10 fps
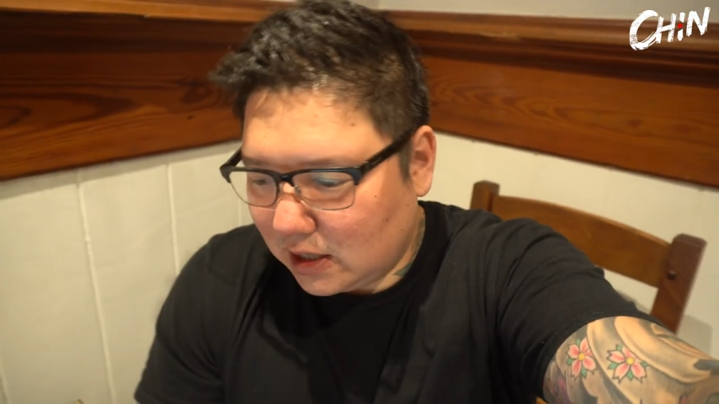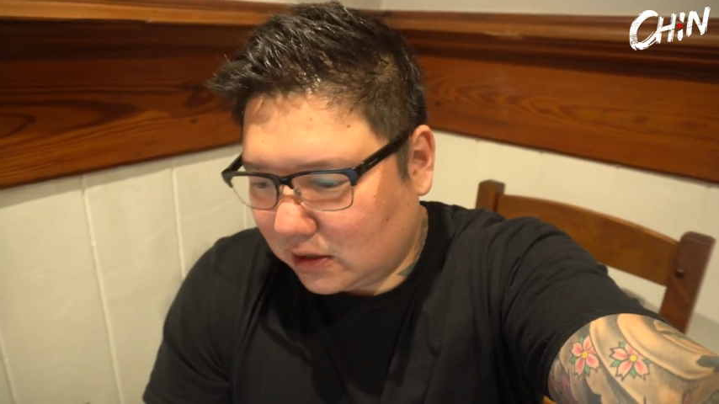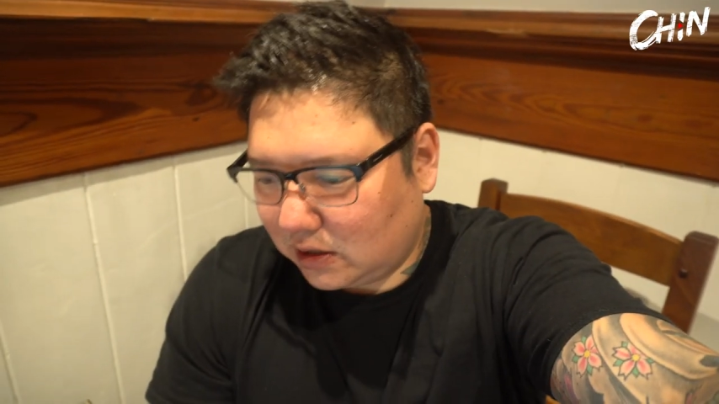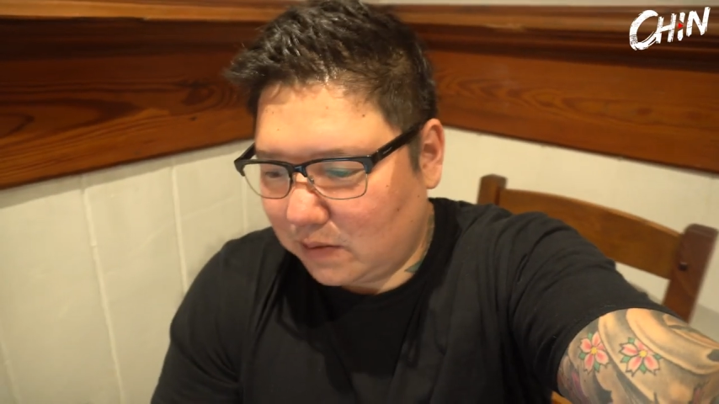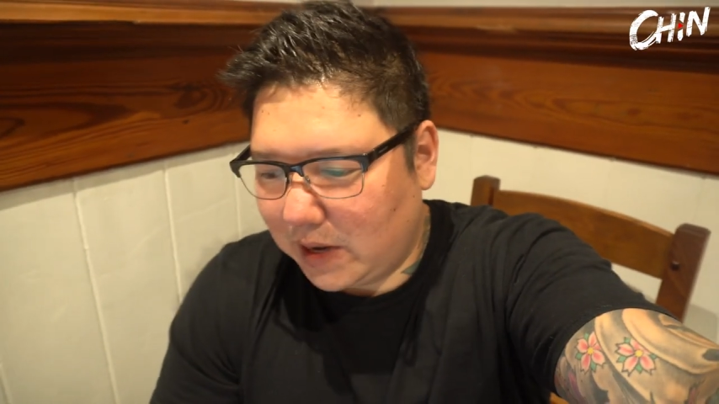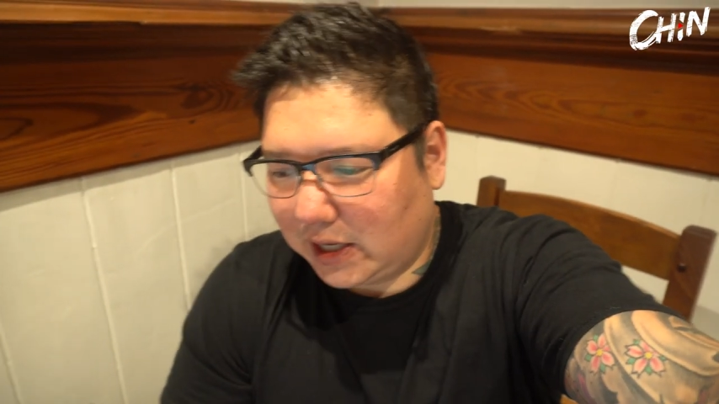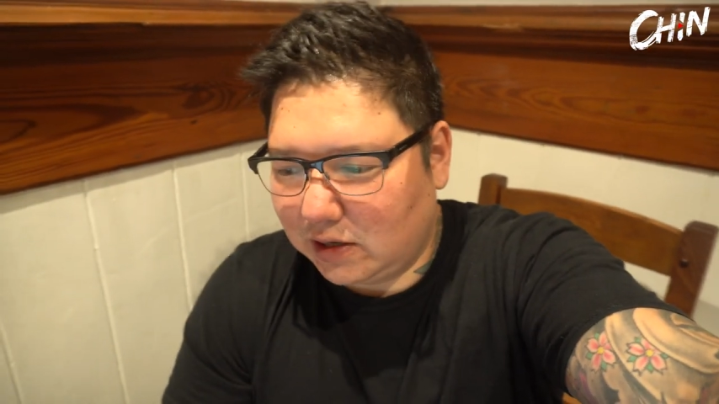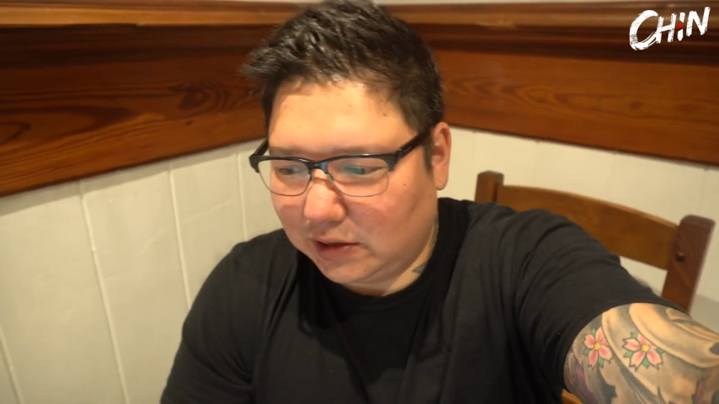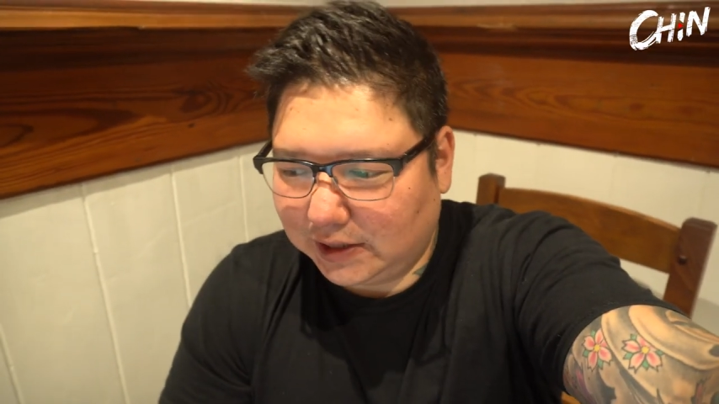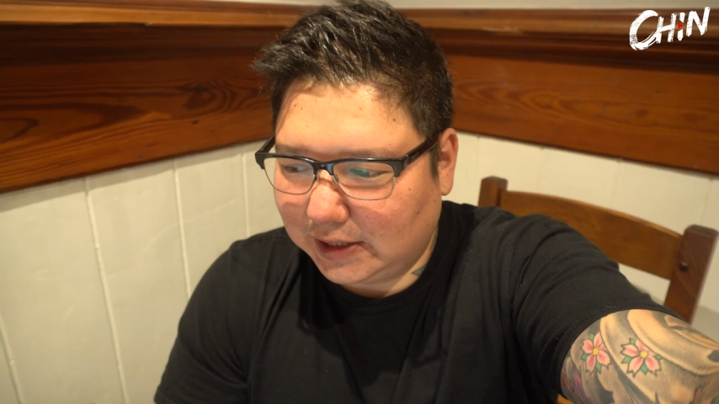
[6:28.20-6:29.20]
So you're
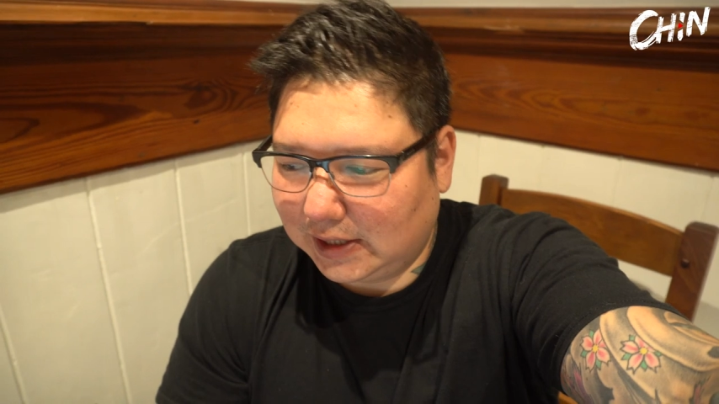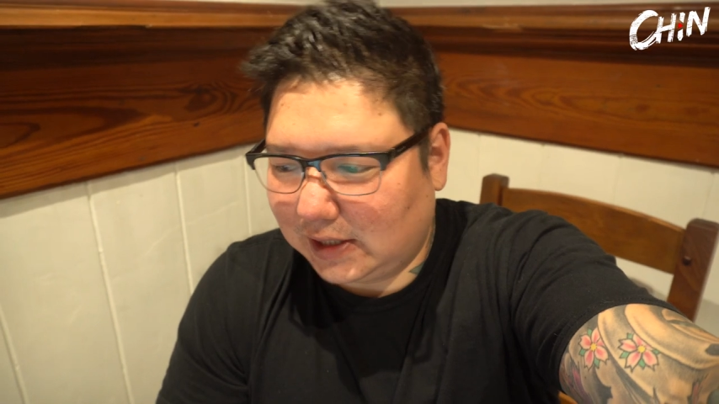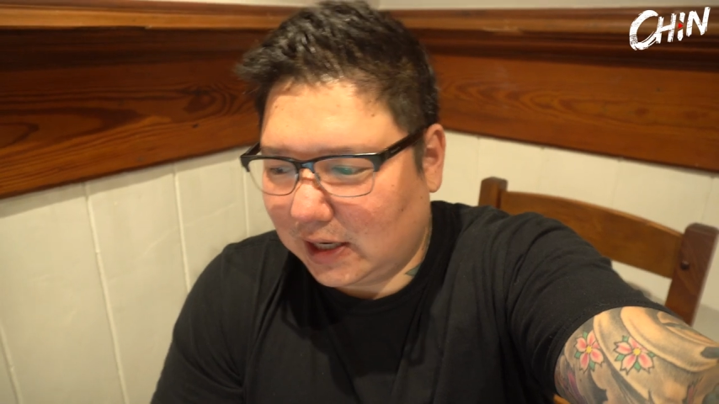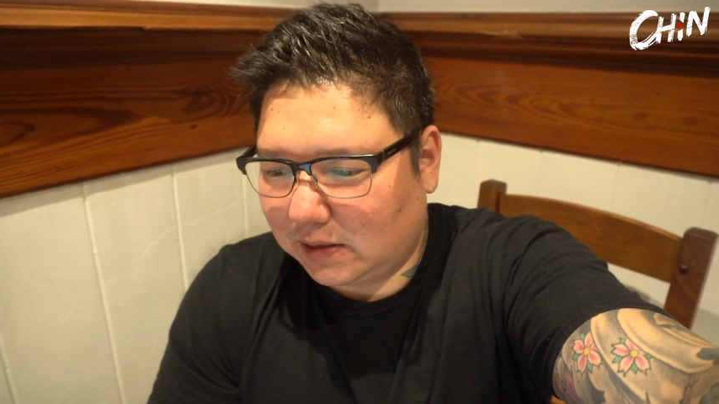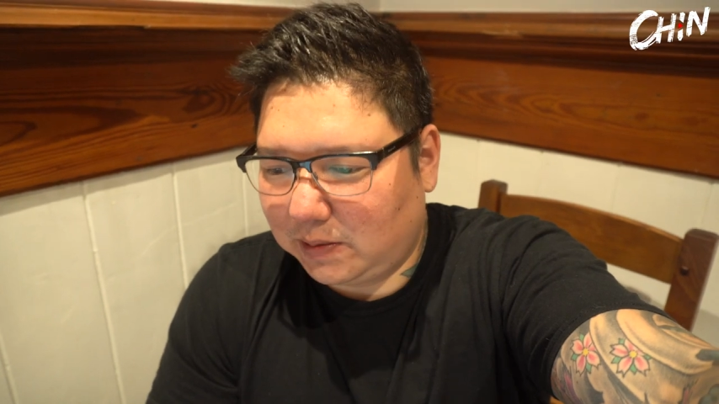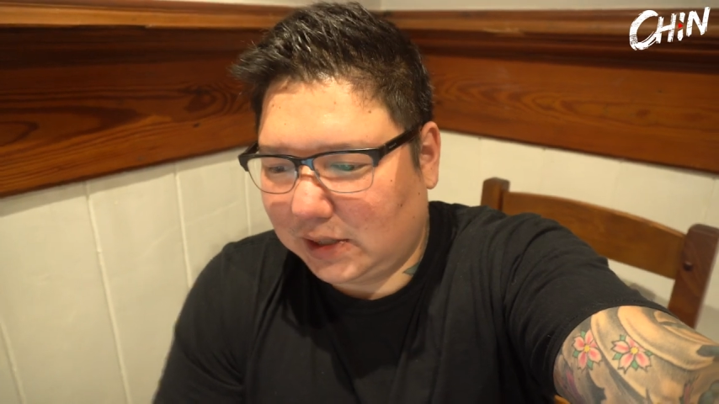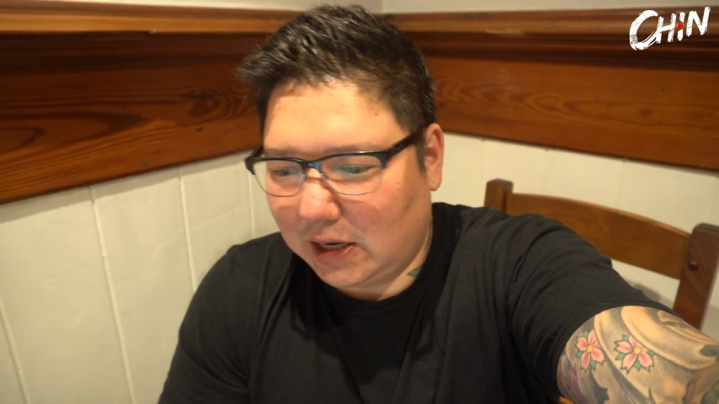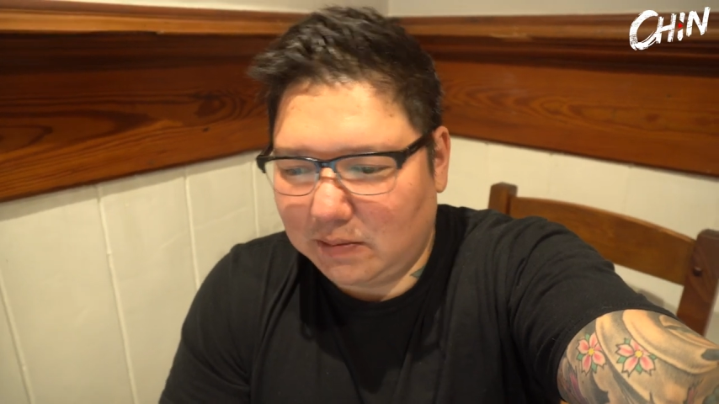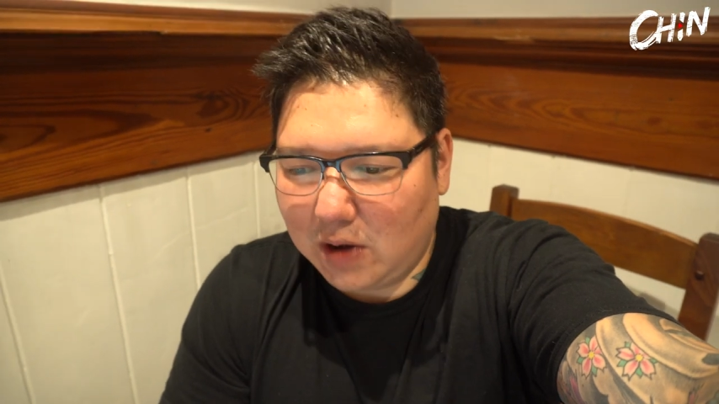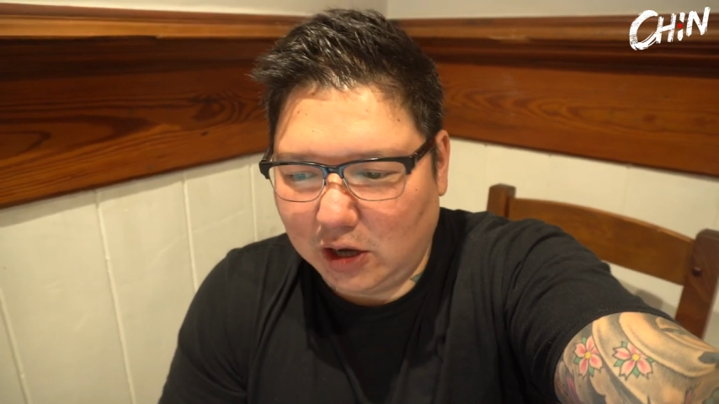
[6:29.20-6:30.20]
making your
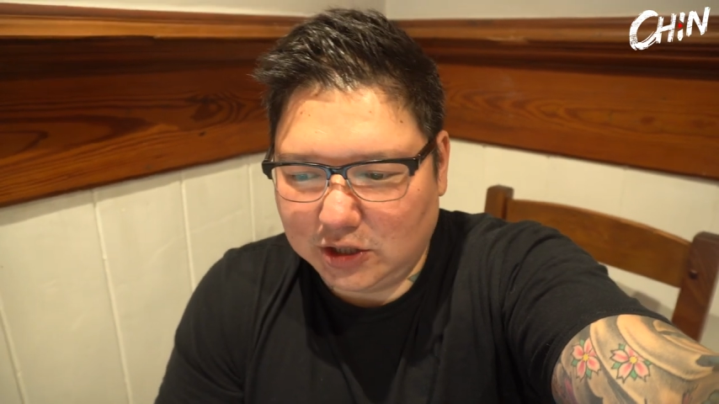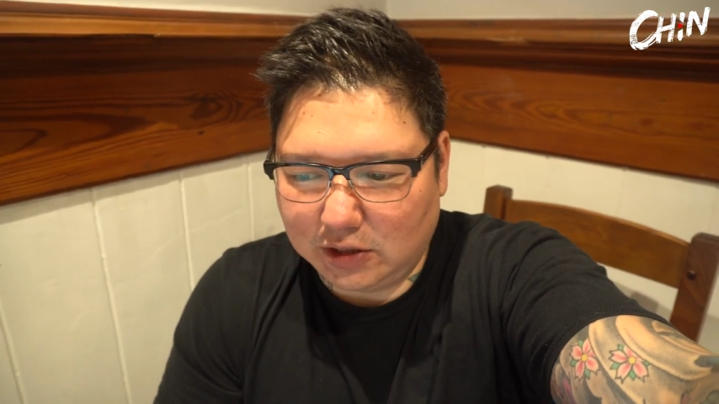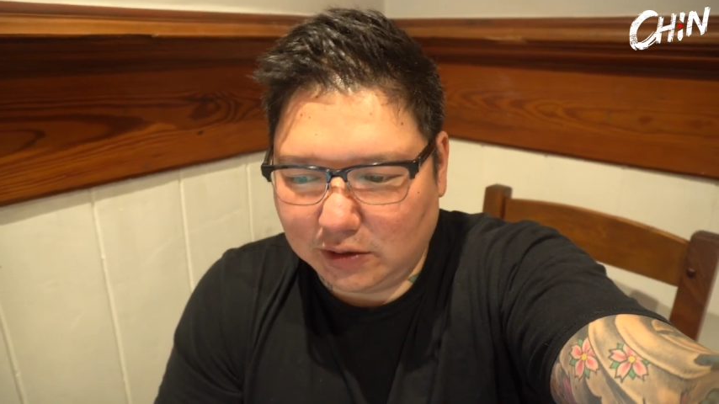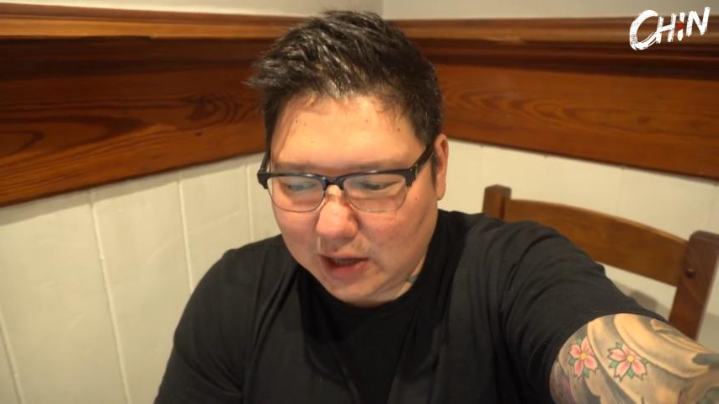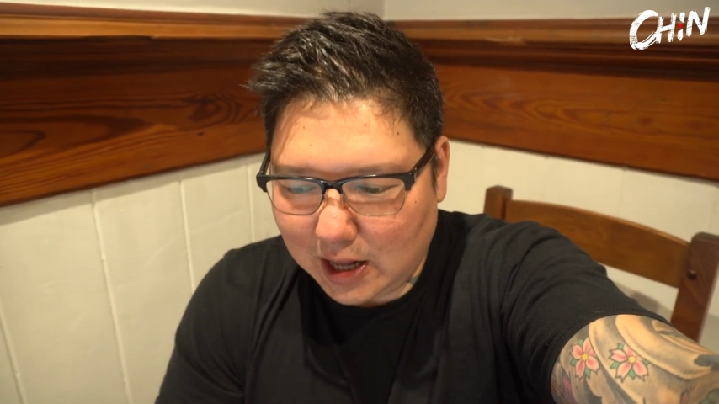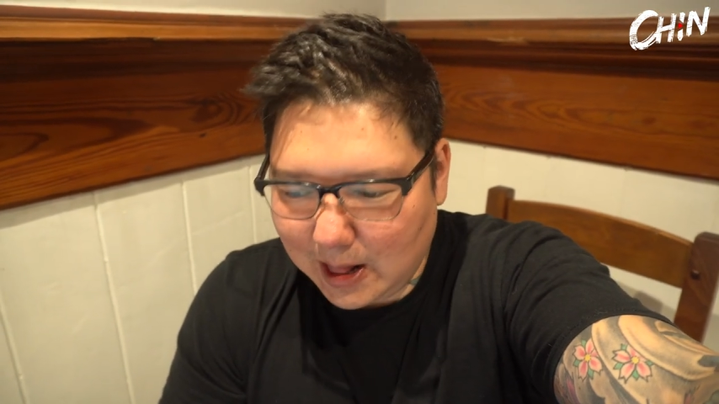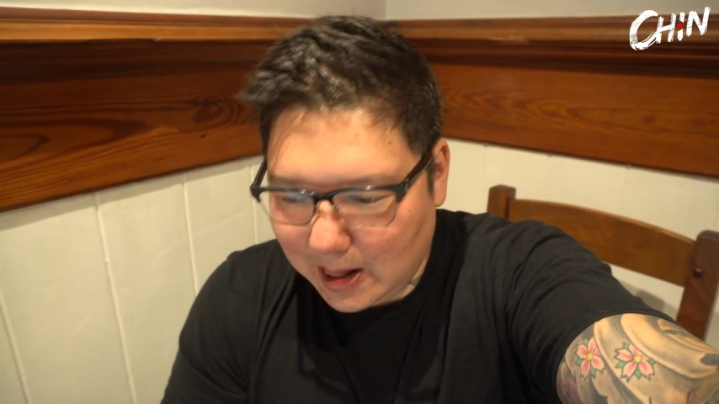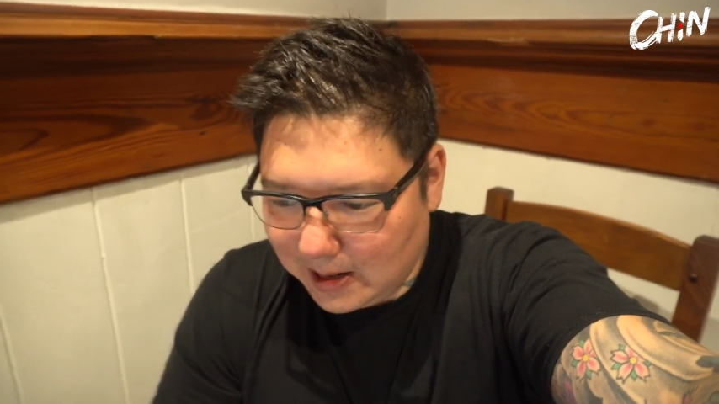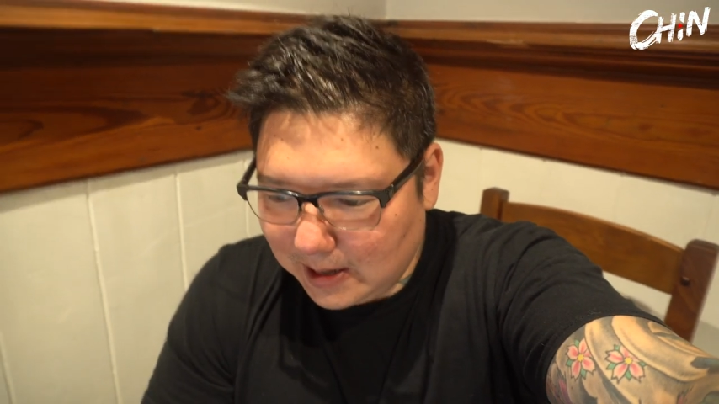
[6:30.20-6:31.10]
66% margin on there.